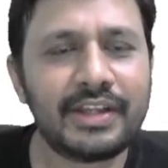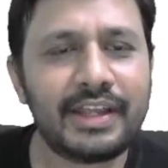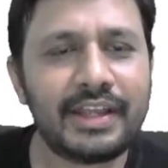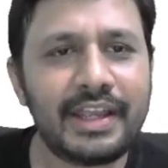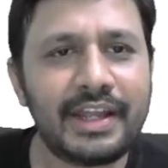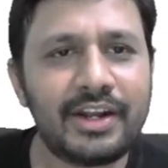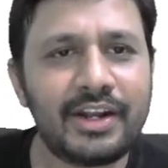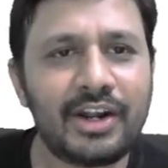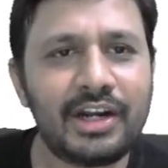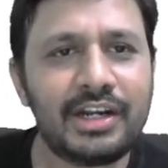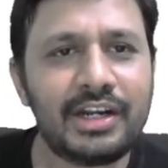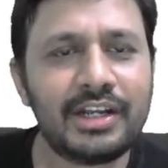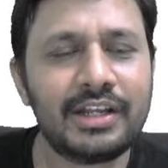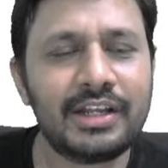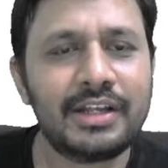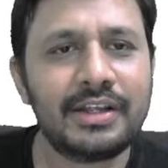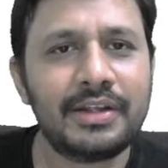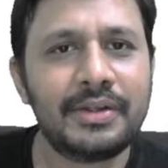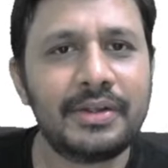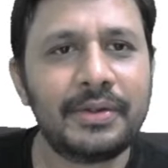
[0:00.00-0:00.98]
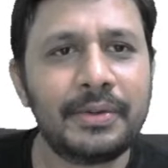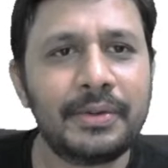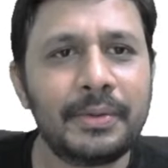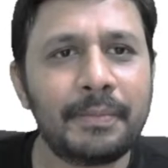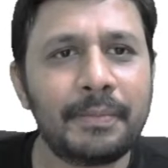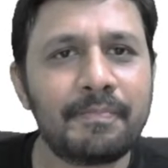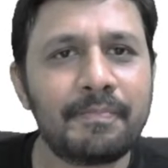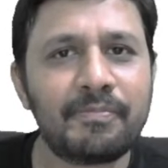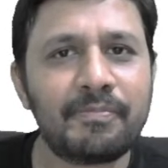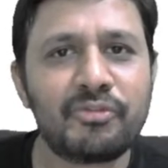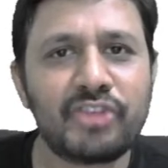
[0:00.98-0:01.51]
a naught?
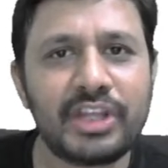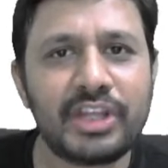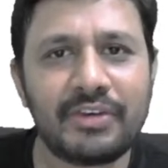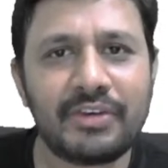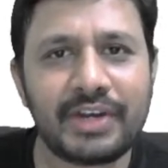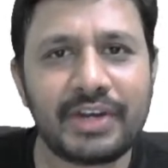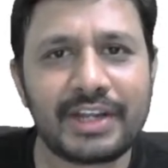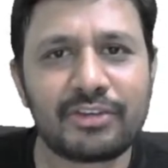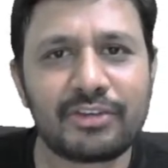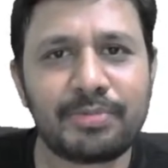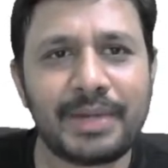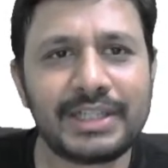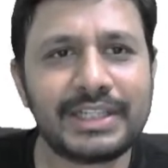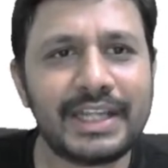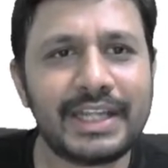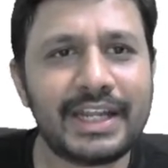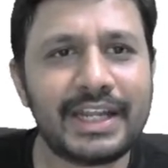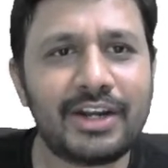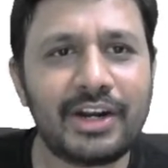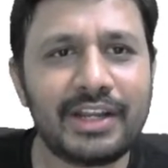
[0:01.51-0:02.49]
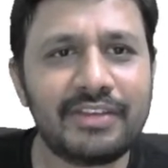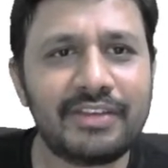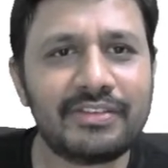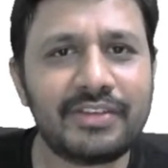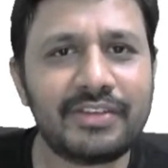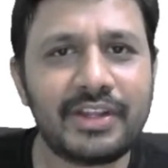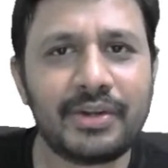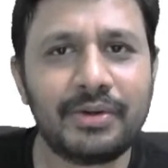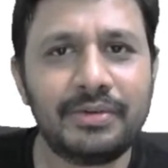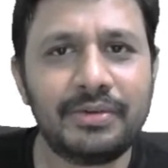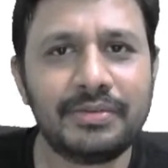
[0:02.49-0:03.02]
See, in our expansion a naught is
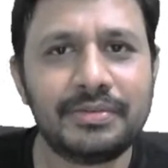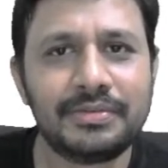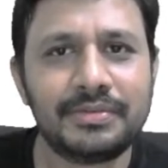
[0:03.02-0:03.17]
0,